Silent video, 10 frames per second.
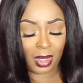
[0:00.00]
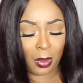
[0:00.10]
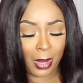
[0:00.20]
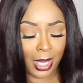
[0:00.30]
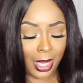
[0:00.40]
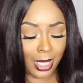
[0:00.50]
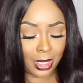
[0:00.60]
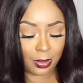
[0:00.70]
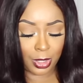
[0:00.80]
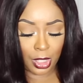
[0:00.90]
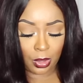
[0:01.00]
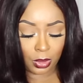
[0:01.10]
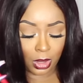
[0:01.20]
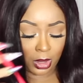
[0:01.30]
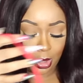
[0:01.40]
Oh my gosh, I'm
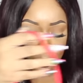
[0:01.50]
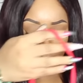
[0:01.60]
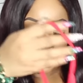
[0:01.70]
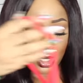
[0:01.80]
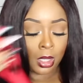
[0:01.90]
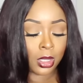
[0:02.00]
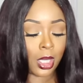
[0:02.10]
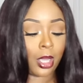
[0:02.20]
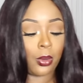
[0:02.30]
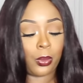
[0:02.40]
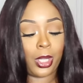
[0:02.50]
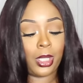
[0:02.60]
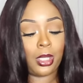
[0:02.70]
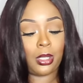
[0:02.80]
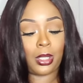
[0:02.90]
choked up. It's like a
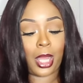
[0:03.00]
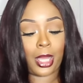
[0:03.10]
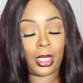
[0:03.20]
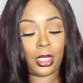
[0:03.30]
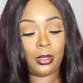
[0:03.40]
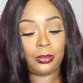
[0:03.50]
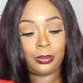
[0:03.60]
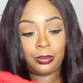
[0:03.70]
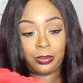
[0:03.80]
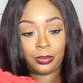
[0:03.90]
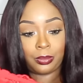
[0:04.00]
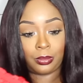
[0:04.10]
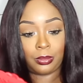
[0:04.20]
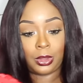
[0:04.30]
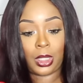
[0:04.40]
red little nightie.
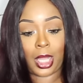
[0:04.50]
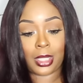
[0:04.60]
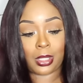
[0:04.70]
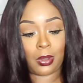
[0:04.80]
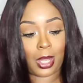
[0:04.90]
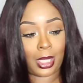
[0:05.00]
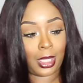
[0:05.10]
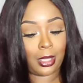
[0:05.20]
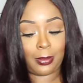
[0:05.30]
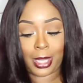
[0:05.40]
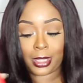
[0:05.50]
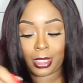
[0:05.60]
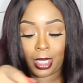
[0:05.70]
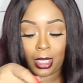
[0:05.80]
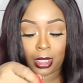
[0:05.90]
You guys know I love my
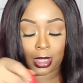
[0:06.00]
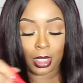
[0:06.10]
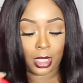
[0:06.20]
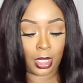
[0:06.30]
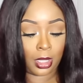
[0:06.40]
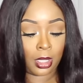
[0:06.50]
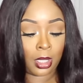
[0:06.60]
teddies, honey.